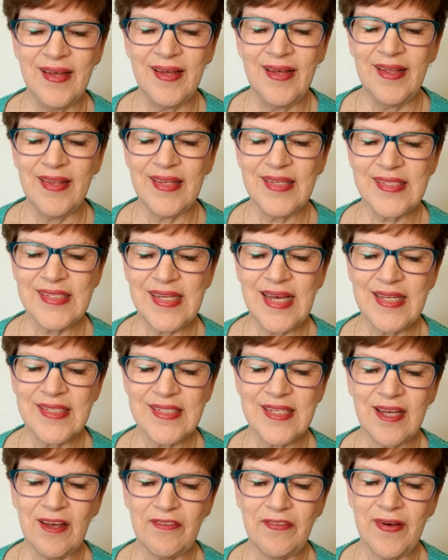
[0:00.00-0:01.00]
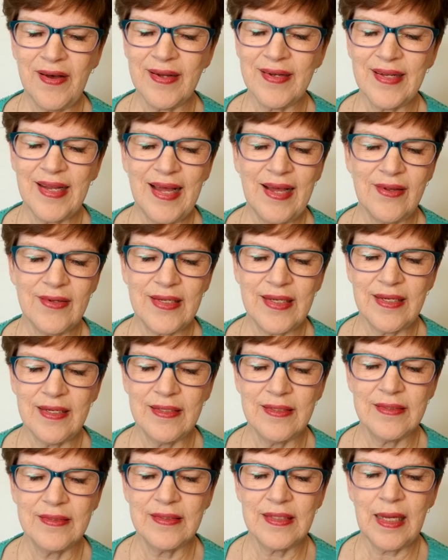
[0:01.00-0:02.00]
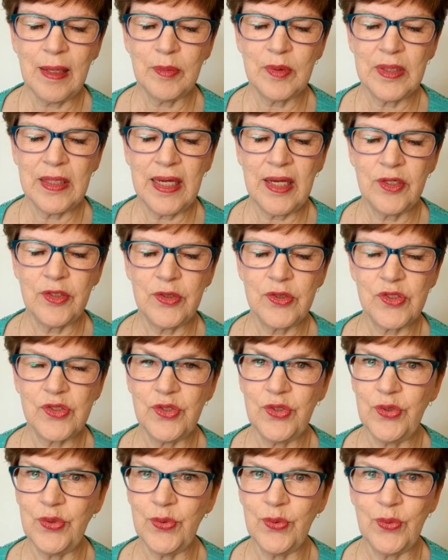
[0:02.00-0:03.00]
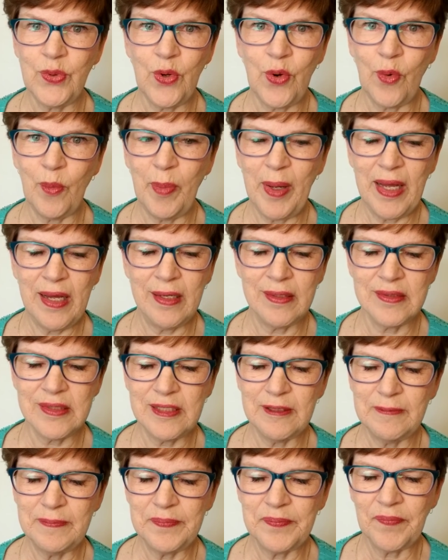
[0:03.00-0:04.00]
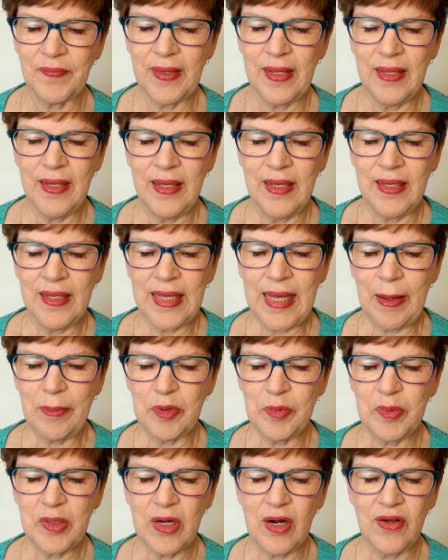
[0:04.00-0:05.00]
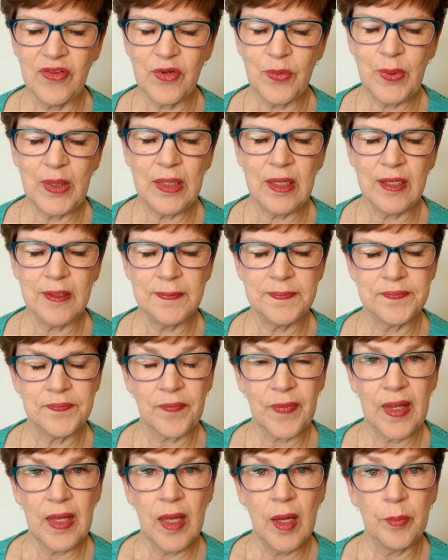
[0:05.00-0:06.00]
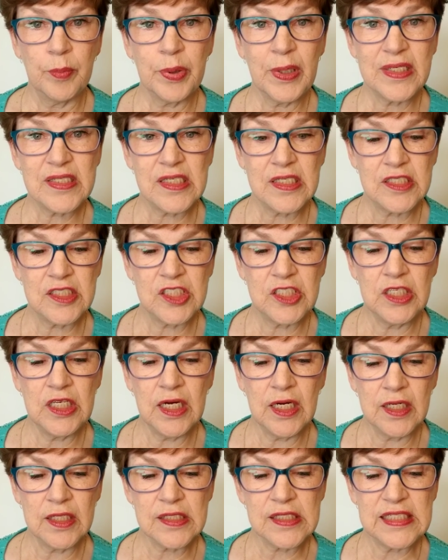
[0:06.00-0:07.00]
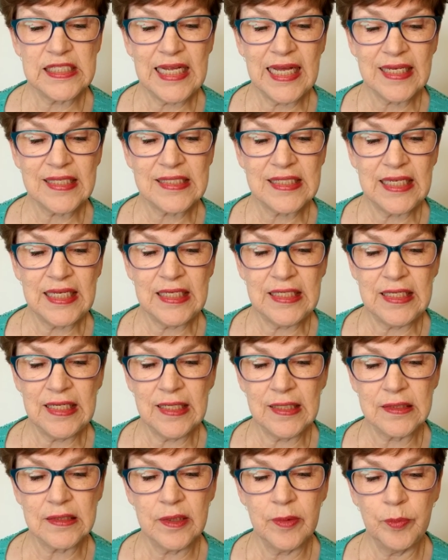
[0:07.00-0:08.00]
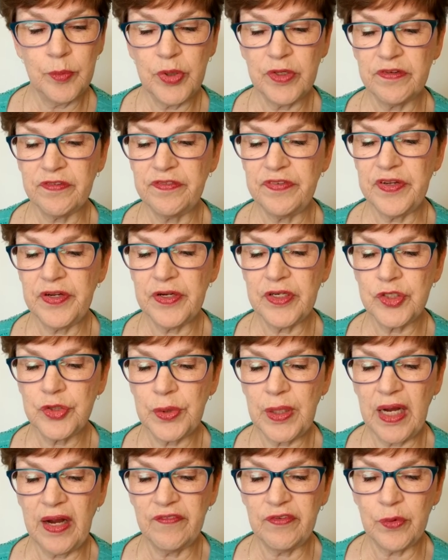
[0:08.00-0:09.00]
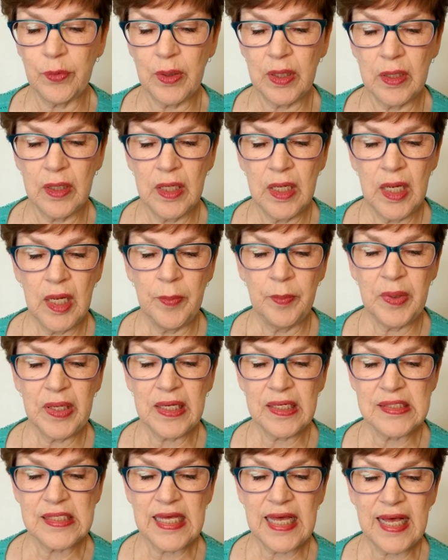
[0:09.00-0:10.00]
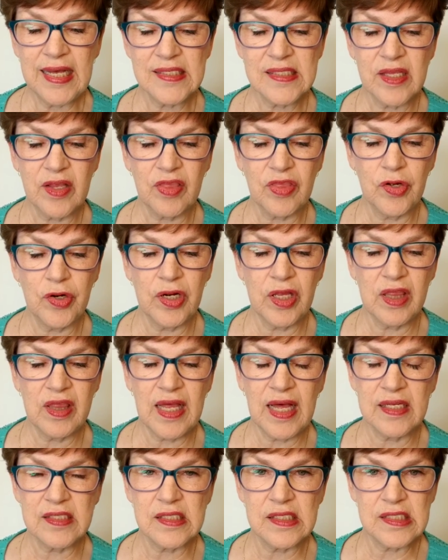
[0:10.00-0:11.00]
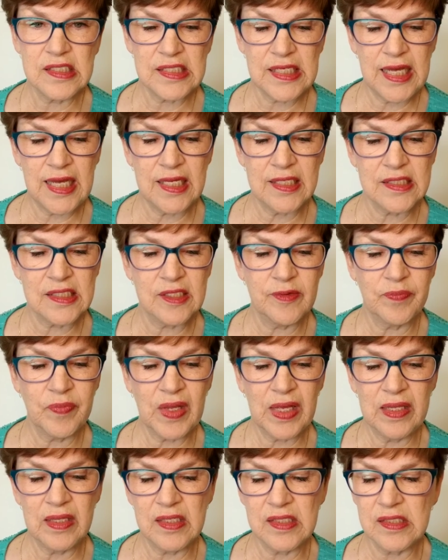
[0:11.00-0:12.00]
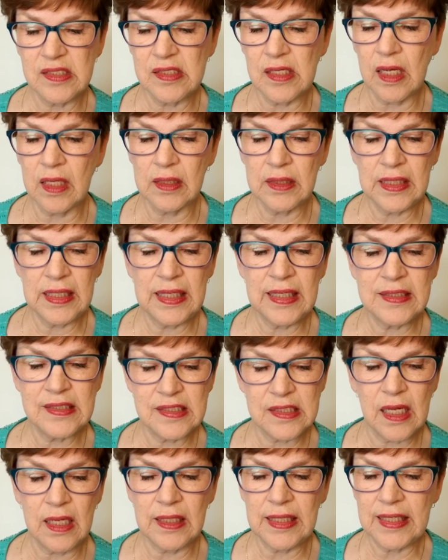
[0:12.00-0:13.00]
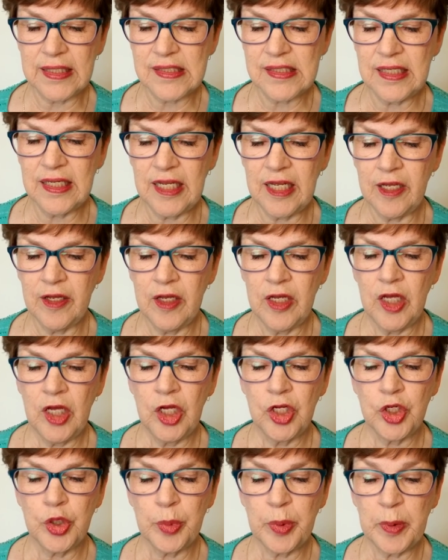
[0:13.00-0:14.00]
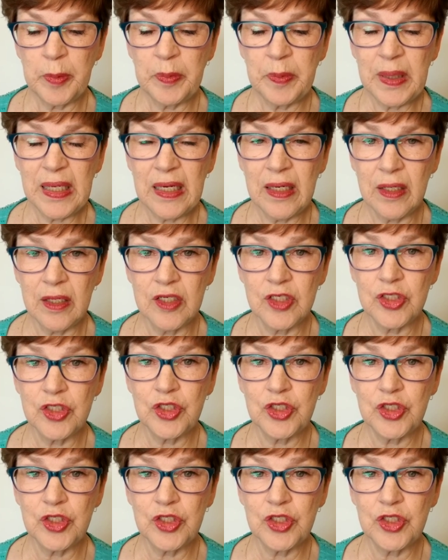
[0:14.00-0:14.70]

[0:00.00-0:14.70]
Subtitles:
The saints guffawed loudly. Captain Andrews knew no bounds. Captain MacArthur went on. President Young's next edict put fear into everyone because he asked the 30,000 saints in Salt Lake City to prepare